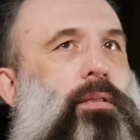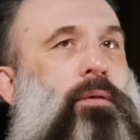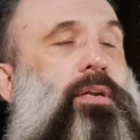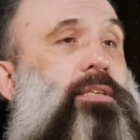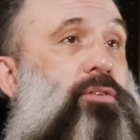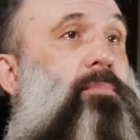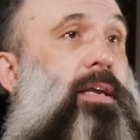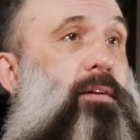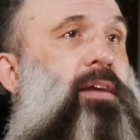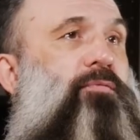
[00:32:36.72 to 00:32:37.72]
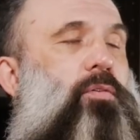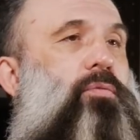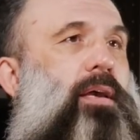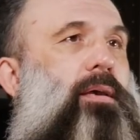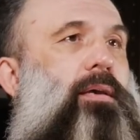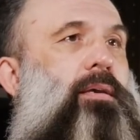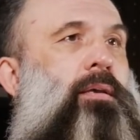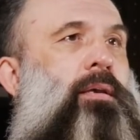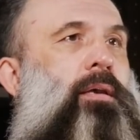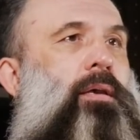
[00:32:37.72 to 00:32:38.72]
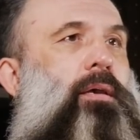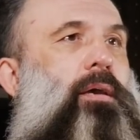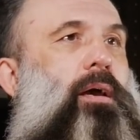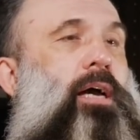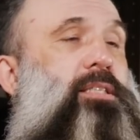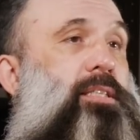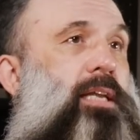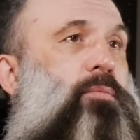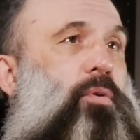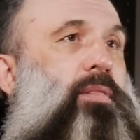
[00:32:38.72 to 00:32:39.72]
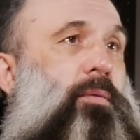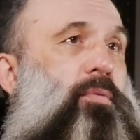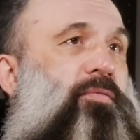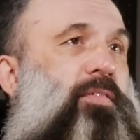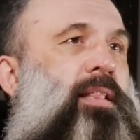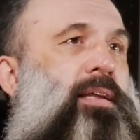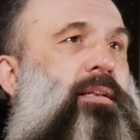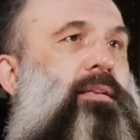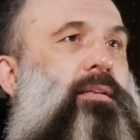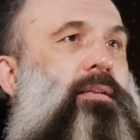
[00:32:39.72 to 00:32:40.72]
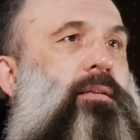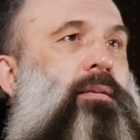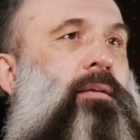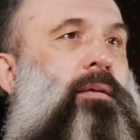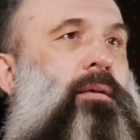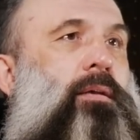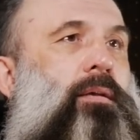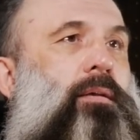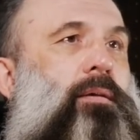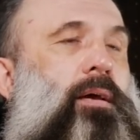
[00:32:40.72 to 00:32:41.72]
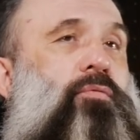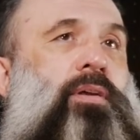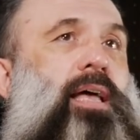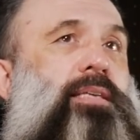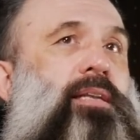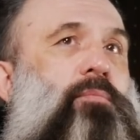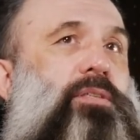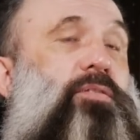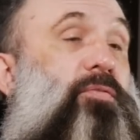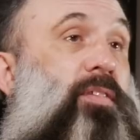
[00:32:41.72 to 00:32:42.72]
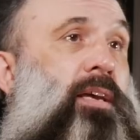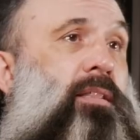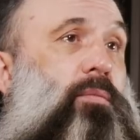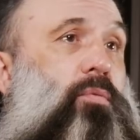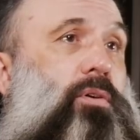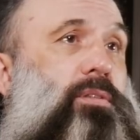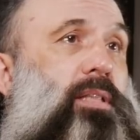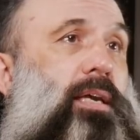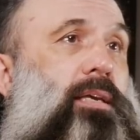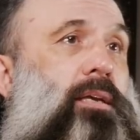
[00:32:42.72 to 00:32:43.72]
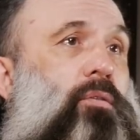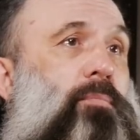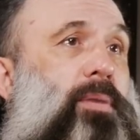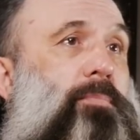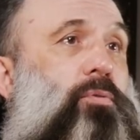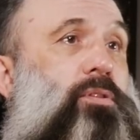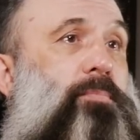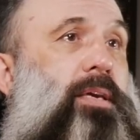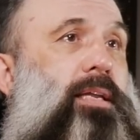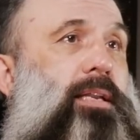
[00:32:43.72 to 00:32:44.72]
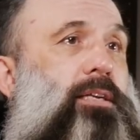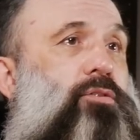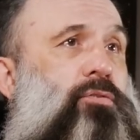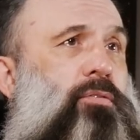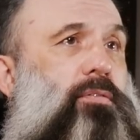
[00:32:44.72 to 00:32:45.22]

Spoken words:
They were extremely grateful that I said what they were feeling. I realised how much fear there was, and people speaking their truth.